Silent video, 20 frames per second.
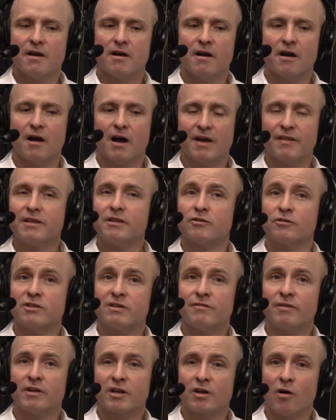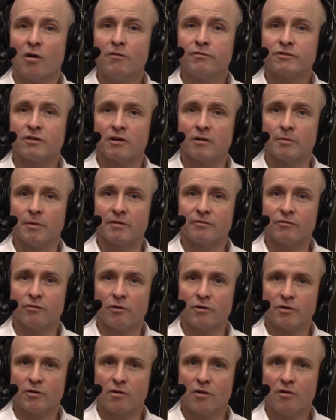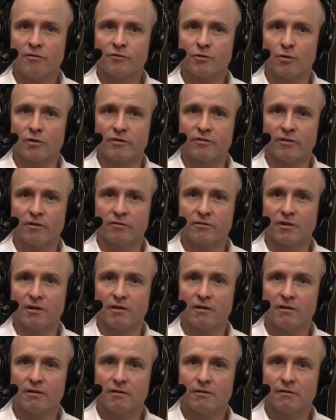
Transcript: I think there's even a golf tournament for all you golf dorks out there.